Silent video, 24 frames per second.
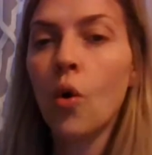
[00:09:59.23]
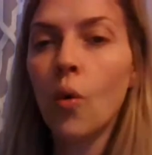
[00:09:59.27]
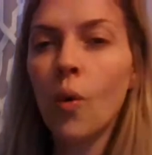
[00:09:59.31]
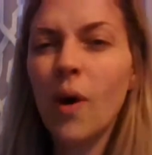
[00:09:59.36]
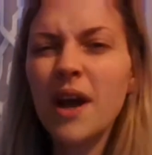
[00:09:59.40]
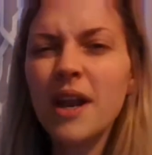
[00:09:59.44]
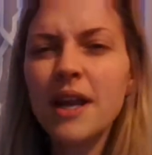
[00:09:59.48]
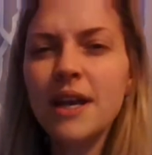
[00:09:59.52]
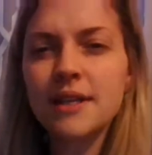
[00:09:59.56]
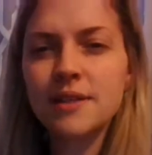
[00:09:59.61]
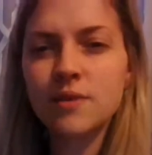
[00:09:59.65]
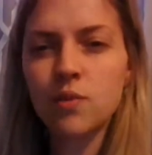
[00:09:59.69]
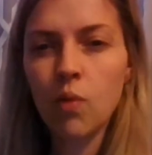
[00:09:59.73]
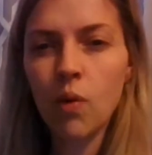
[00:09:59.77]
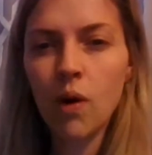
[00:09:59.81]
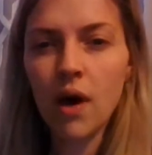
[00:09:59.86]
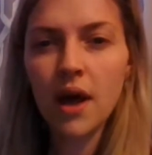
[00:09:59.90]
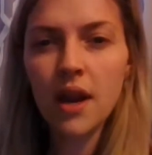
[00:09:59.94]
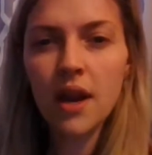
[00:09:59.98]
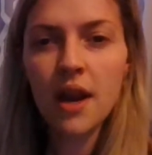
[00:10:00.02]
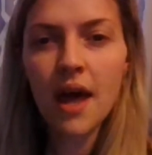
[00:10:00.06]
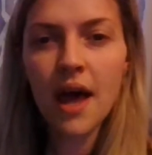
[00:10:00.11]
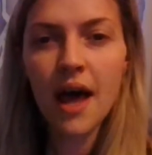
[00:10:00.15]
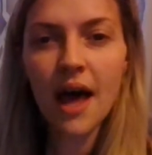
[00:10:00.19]
What is
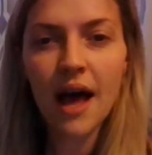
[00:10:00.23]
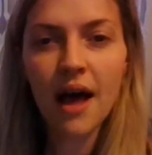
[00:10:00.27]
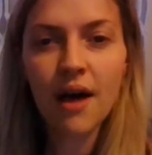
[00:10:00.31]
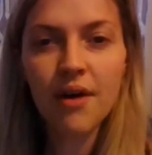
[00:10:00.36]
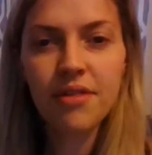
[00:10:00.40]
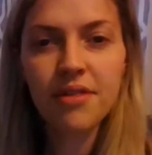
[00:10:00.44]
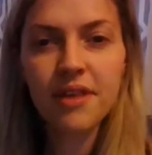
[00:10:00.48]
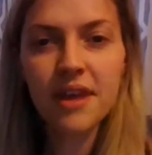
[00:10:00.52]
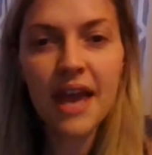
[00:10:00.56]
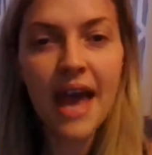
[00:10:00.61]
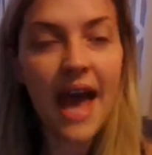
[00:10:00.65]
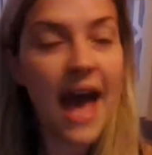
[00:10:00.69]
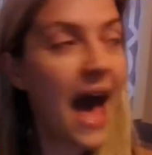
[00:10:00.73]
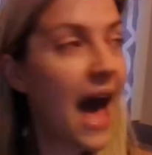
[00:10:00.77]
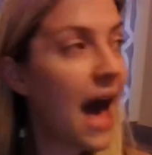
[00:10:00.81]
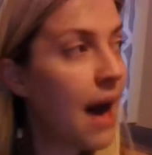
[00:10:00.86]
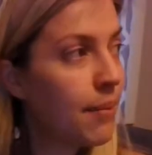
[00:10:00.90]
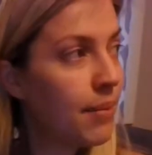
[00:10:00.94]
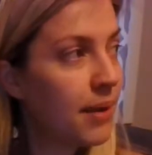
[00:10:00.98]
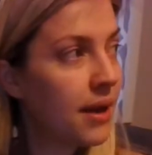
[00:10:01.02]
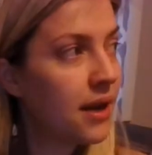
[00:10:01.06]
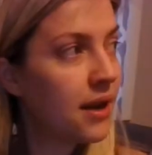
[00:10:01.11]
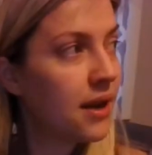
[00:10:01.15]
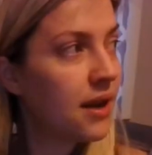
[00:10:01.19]
one healthy
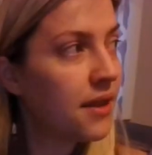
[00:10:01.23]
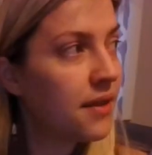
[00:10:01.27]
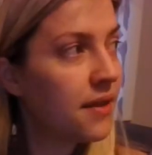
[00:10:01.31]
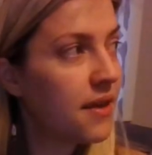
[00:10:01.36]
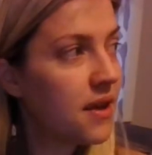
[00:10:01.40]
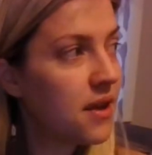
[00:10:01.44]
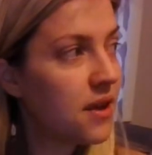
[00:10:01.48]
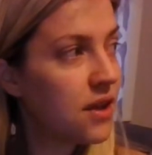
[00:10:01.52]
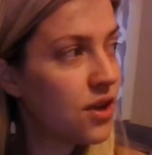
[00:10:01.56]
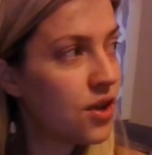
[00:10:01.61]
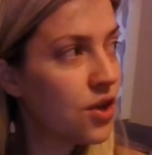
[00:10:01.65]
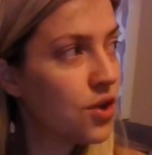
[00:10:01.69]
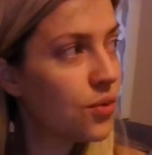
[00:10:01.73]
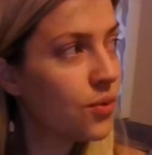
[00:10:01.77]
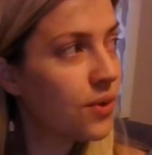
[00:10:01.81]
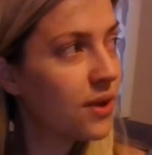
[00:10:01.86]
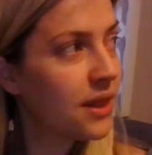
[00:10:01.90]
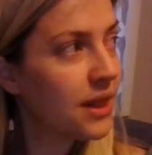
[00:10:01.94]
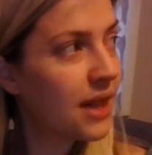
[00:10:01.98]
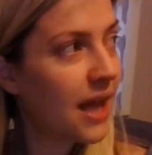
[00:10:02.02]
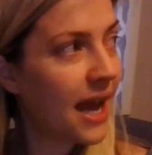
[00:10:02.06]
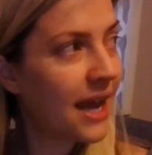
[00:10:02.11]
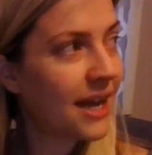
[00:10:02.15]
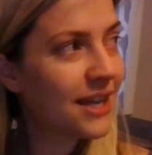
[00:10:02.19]
habit that you
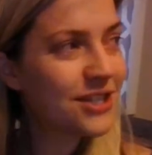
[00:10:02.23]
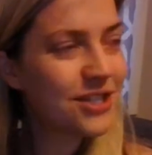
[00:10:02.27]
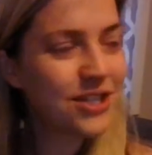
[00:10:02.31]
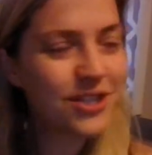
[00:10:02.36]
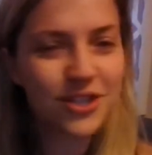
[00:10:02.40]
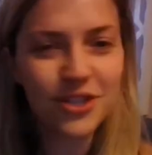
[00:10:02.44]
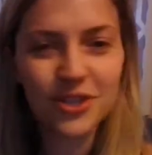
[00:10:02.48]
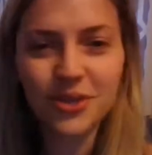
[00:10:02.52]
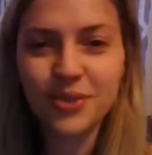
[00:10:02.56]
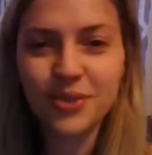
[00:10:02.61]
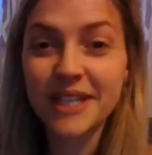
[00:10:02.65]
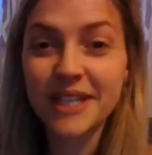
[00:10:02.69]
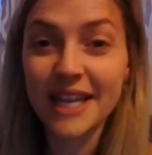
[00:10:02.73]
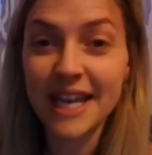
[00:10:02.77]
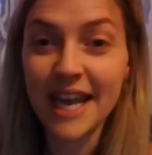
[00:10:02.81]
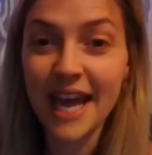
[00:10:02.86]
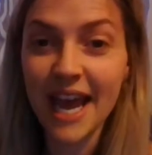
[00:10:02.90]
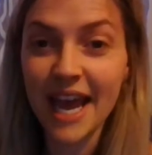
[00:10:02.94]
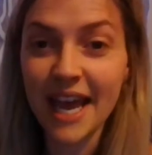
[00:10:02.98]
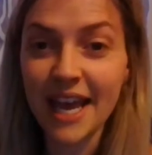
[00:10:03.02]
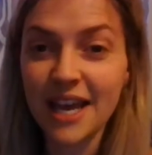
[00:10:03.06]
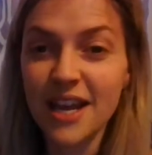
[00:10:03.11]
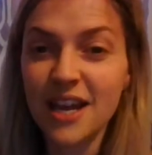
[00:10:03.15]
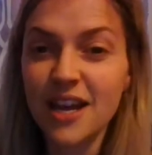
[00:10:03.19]
would like to
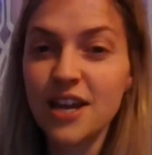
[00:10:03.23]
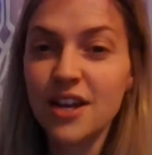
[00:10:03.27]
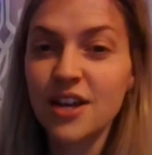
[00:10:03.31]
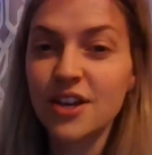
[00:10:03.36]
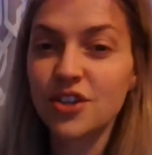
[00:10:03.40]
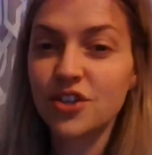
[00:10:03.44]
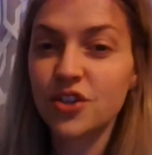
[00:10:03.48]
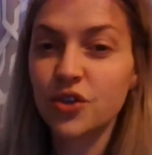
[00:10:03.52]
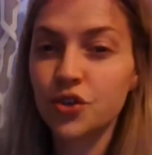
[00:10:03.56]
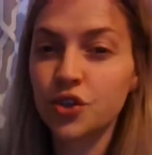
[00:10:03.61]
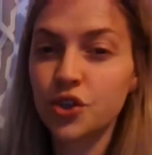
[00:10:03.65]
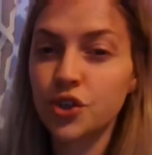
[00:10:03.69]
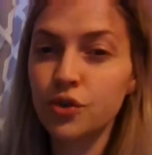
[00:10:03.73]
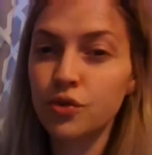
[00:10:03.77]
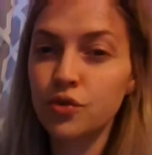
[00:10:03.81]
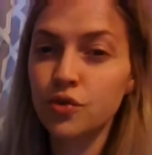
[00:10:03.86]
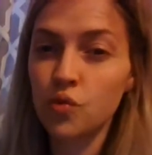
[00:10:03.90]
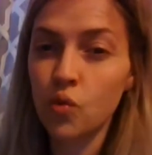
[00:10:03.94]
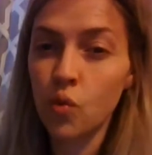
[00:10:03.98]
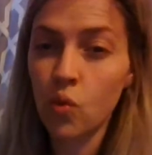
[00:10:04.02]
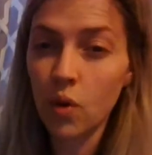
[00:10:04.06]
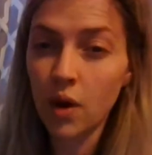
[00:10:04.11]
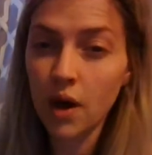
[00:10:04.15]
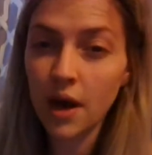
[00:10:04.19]
today? So
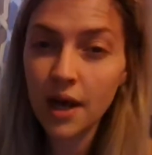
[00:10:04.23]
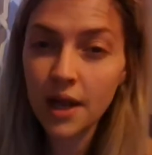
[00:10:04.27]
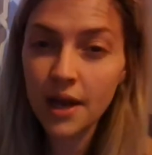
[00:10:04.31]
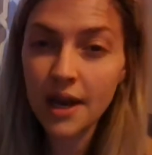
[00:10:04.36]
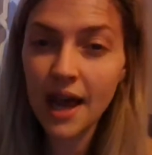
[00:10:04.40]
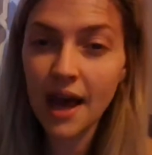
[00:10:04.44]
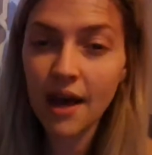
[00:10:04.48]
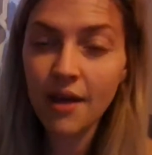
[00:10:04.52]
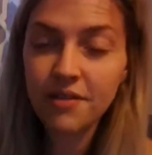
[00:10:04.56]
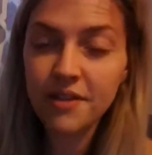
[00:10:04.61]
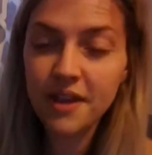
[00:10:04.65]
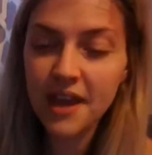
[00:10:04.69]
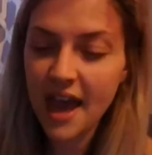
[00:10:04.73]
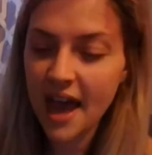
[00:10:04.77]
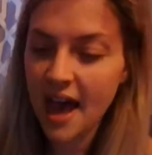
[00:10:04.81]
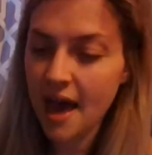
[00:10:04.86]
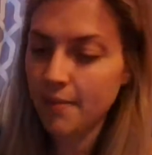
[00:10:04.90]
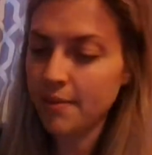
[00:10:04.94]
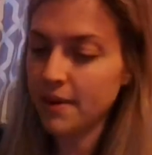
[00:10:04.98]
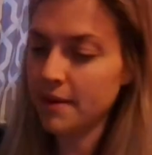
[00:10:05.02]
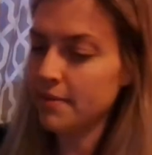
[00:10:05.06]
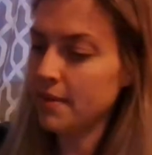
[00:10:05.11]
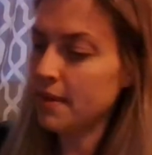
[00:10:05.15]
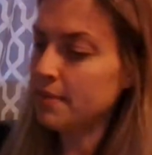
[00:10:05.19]
choose one healthy
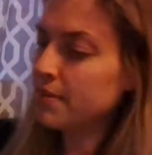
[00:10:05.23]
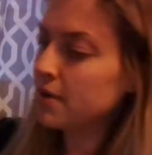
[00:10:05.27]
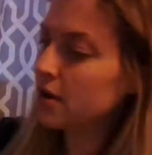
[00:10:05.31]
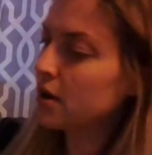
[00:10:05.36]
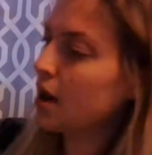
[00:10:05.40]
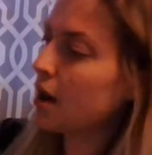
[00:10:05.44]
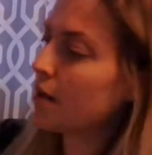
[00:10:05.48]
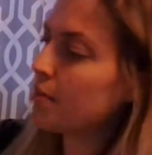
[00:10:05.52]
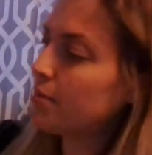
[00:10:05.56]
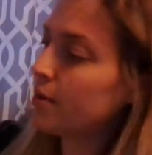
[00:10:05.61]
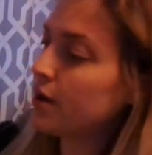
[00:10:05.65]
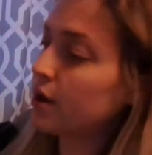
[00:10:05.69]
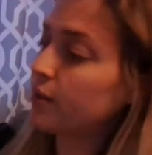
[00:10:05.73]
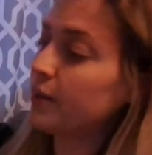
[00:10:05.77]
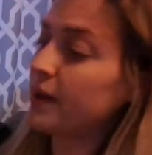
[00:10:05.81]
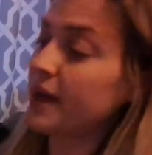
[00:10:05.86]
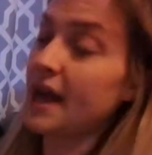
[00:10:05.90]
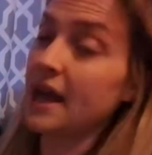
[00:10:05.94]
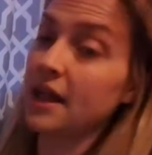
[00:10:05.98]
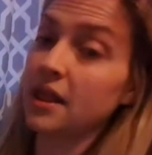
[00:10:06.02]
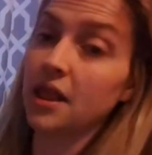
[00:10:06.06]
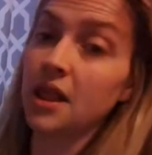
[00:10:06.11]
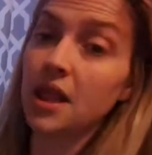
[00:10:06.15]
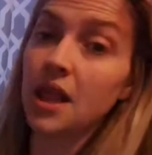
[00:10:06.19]
habit. Remember in our book, we
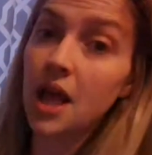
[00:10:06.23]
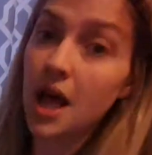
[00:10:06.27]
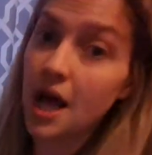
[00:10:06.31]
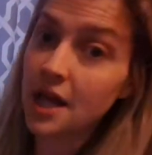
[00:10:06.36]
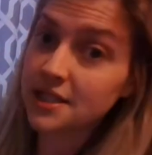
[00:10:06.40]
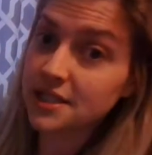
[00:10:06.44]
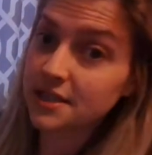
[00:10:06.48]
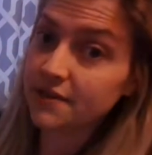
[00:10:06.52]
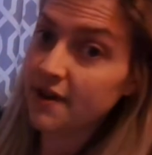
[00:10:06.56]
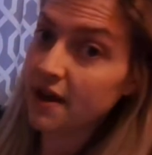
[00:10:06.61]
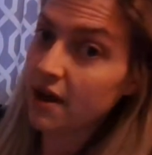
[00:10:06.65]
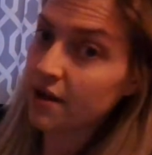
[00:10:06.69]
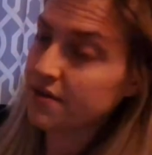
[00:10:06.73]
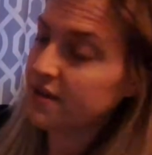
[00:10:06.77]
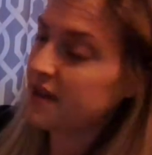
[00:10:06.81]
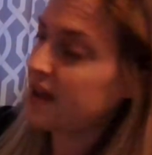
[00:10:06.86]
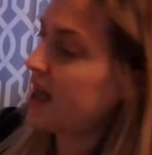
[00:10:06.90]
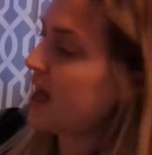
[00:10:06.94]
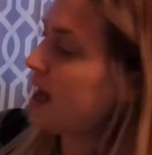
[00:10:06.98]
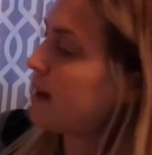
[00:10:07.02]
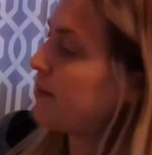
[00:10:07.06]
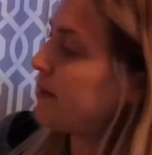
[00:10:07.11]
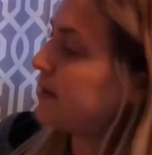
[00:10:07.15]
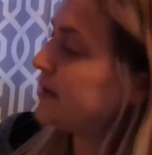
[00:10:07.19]
had lots of healthy
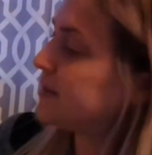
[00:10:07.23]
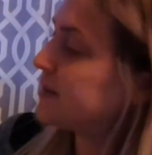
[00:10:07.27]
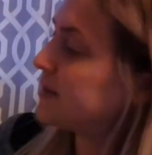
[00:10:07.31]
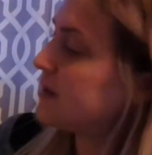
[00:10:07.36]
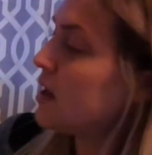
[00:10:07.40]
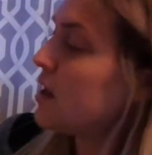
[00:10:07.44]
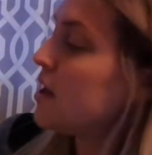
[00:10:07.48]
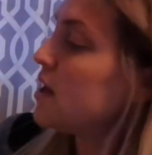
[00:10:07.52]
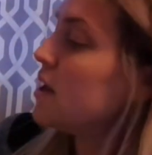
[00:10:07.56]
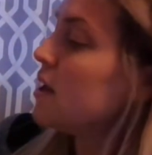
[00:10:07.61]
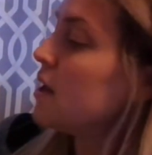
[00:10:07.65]
habits.